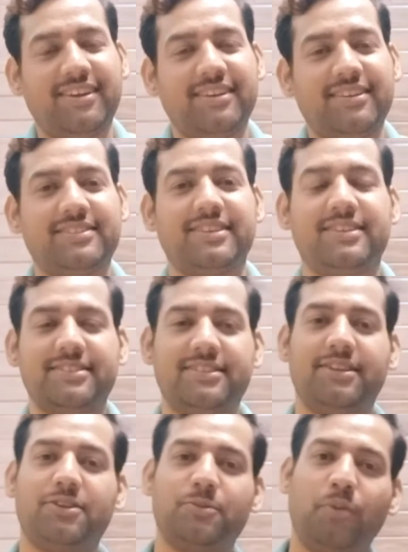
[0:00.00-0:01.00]
Since
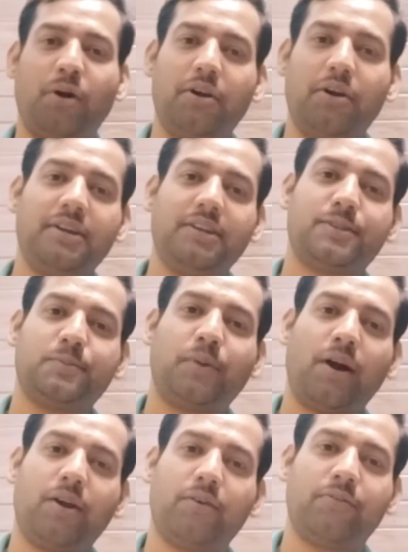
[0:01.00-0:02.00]
this body is
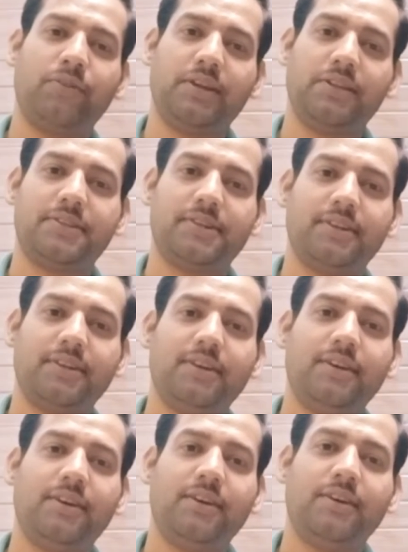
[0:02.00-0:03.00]
part of nature,
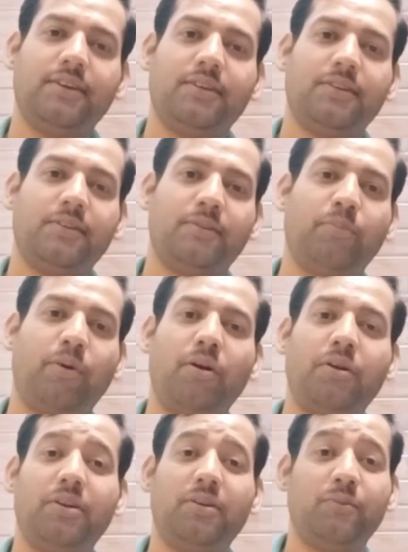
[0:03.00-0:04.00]
the
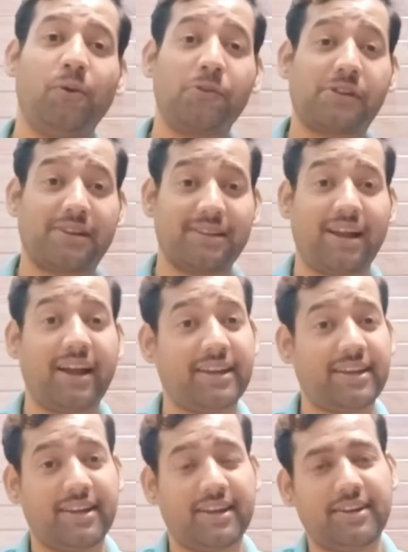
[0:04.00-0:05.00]
body won't
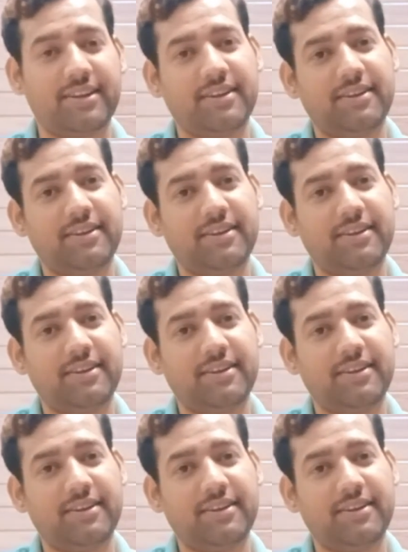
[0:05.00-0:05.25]
like it.